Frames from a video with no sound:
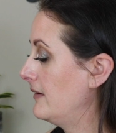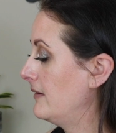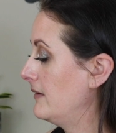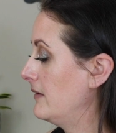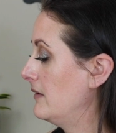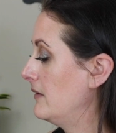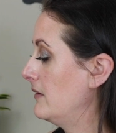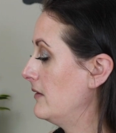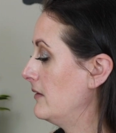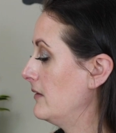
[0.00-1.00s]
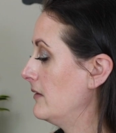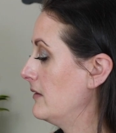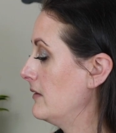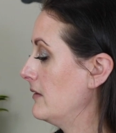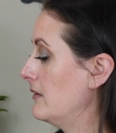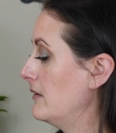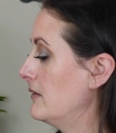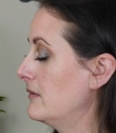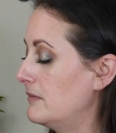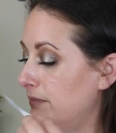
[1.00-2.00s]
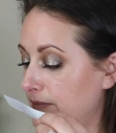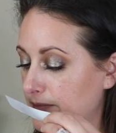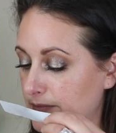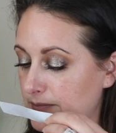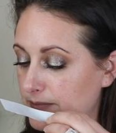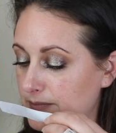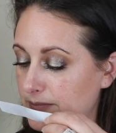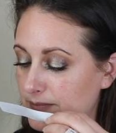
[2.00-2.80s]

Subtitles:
(silence)